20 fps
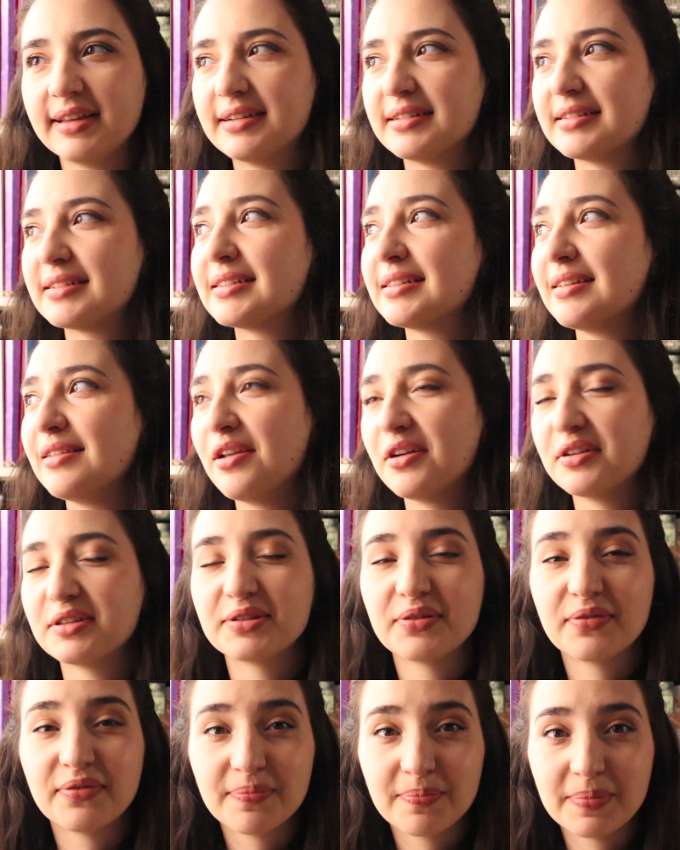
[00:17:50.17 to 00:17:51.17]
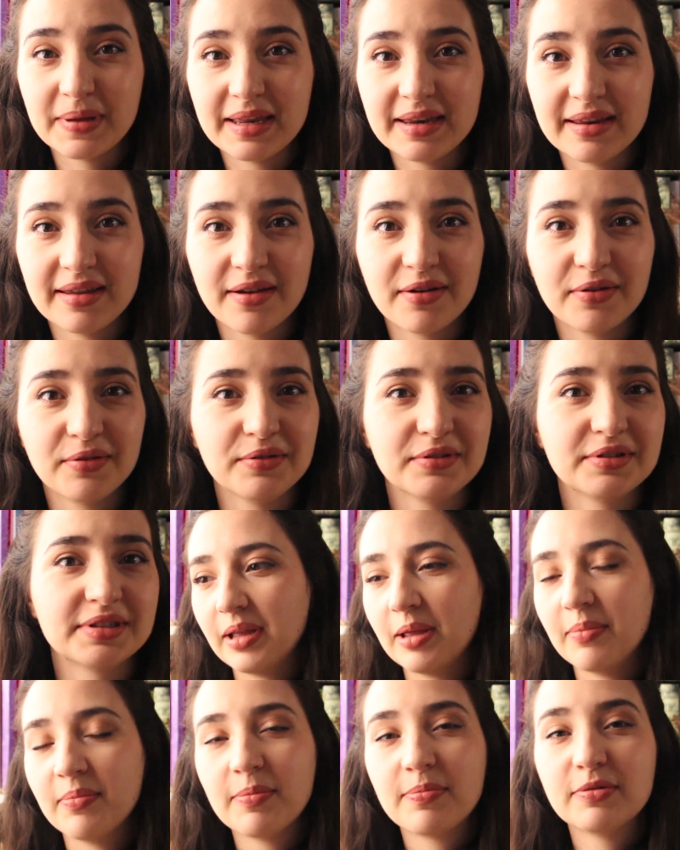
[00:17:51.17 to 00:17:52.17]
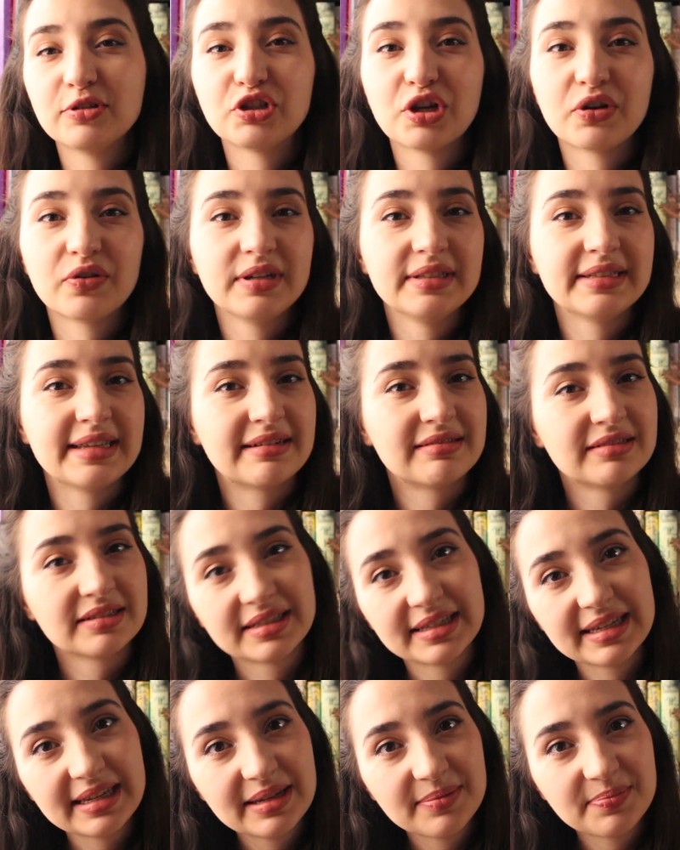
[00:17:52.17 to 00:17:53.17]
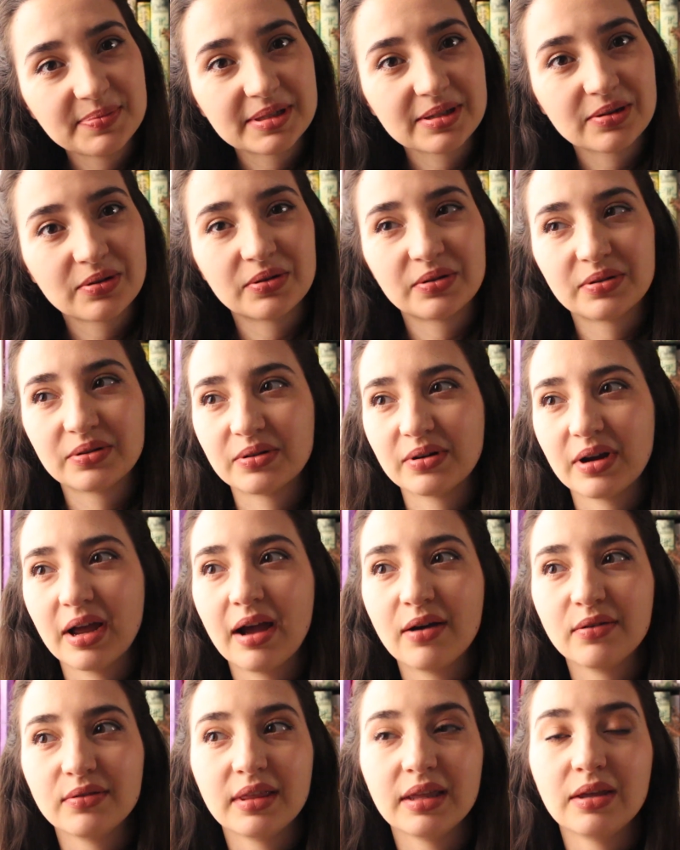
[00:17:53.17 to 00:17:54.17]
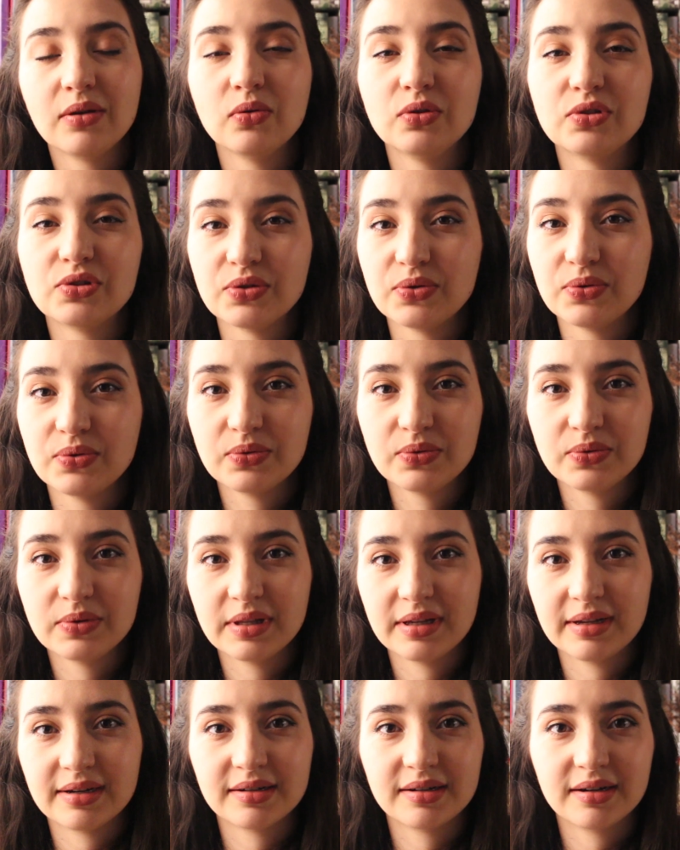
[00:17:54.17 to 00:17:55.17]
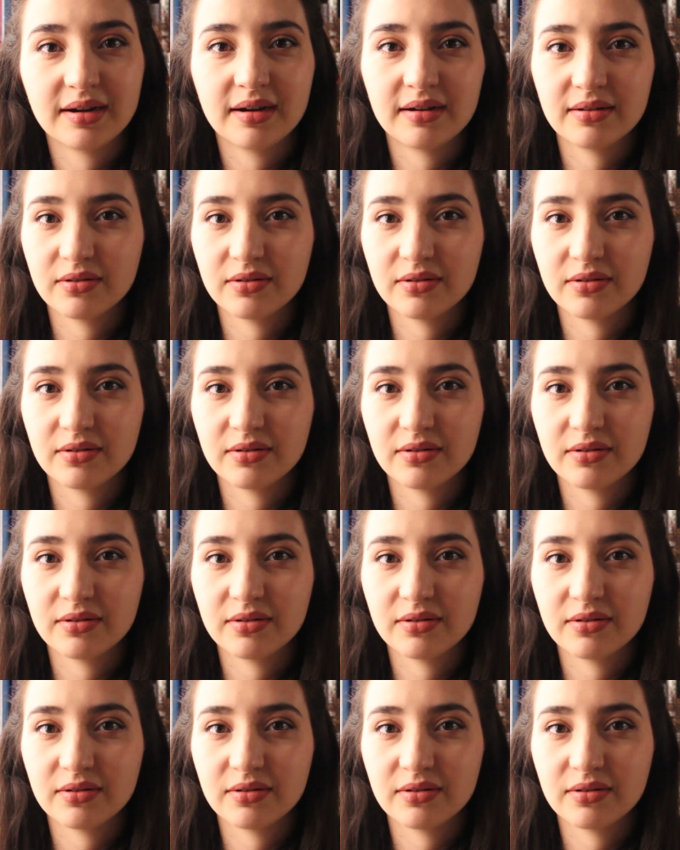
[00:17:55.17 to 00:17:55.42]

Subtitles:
There's lots of videos and people sharing their tips or how they do their